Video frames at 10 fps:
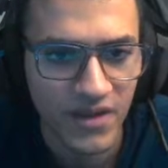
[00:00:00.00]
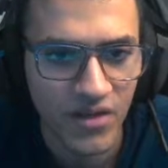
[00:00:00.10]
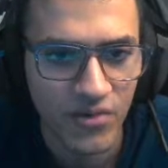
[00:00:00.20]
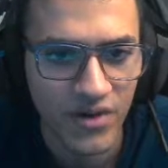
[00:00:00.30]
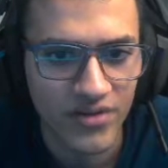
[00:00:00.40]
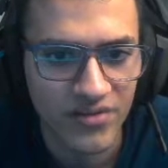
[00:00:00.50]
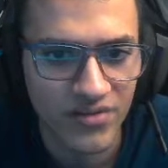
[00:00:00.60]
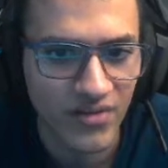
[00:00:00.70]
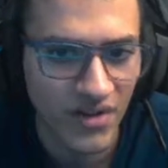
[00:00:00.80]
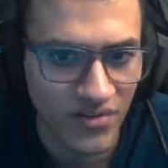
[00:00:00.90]

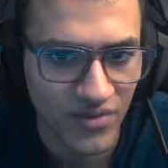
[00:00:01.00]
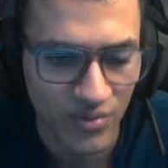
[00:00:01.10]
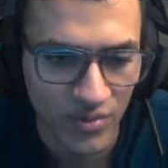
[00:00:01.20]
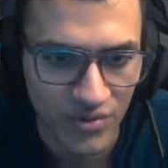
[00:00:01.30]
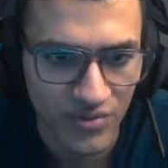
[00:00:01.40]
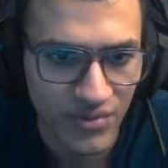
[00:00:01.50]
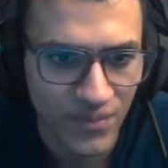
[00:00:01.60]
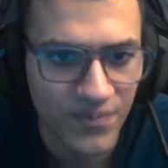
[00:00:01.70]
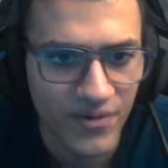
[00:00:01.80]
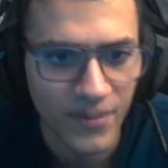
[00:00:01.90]
Otherwise, then we move.
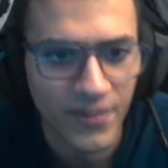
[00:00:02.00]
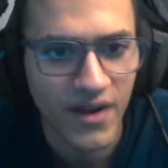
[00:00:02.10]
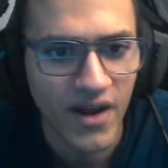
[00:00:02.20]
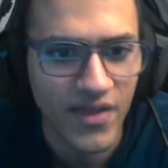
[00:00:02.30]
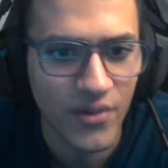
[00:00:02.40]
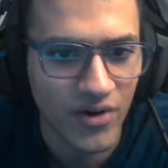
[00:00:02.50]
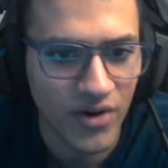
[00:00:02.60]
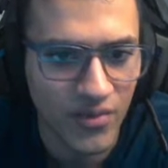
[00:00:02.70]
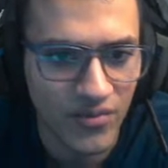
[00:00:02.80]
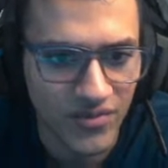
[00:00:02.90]
Right? And then we're gonna
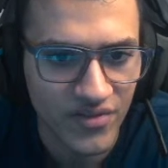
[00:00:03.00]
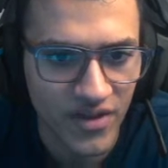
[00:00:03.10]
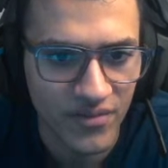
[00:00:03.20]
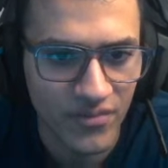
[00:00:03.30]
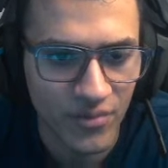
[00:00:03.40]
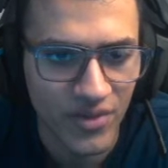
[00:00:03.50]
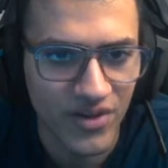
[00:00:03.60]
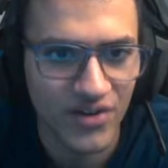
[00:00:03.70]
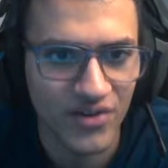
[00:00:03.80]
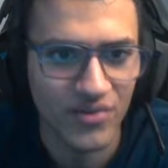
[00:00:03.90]
move and slide with
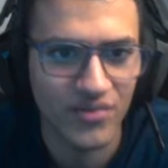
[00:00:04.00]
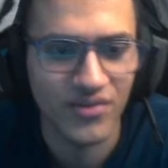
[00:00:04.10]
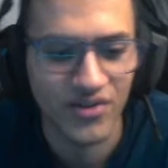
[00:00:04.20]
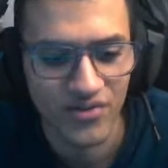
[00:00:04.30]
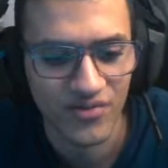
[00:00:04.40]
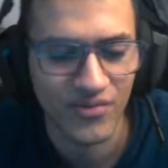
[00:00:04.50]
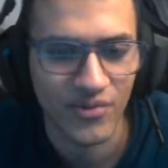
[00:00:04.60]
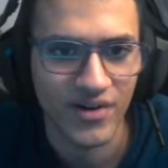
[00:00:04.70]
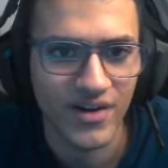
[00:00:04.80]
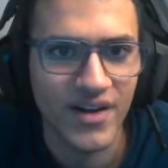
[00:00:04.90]
the new Godot
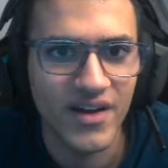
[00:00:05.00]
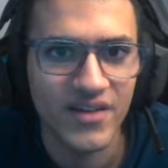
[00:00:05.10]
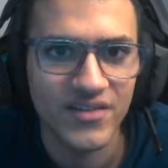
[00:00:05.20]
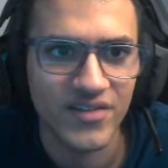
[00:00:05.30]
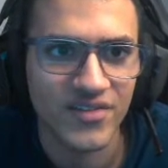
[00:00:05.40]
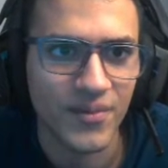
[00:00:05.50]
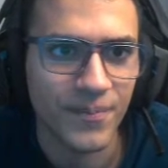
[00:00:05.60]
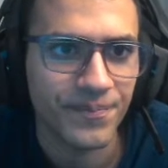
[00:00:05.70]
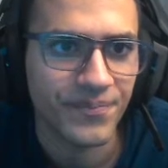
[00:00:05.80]
4 system.